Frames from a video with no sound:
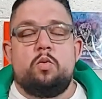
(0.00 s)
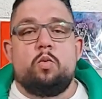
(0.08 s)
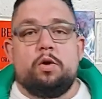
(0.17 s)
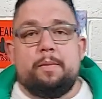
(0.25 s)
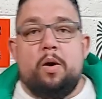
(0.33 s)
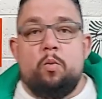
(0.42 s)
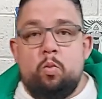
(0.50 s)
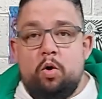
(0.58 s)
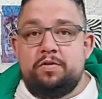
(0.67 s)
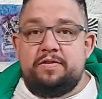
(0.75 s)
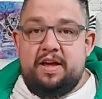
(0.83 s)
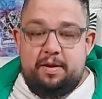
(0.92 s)
Want about
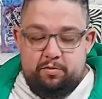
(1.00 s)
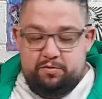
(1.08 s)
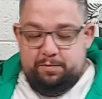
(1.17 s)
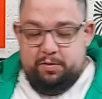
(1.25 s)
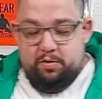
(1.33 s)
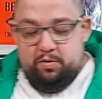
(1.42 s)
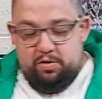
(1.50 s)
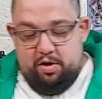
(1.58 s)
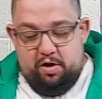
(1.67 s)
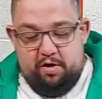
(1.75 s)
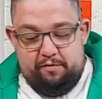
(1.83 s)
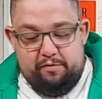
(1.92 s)
1 tablespoon
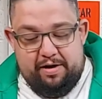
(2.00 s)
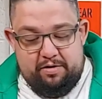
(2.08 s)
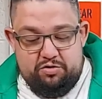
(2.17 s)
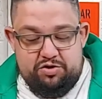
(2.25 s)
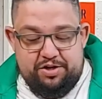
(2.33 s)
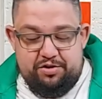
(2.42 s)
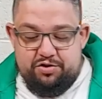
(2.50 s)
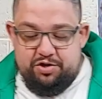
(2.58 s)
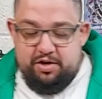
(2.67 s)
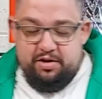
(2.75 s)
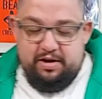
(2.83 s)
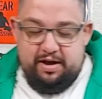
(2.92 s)
of ground
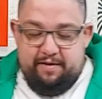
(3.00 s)
ginger.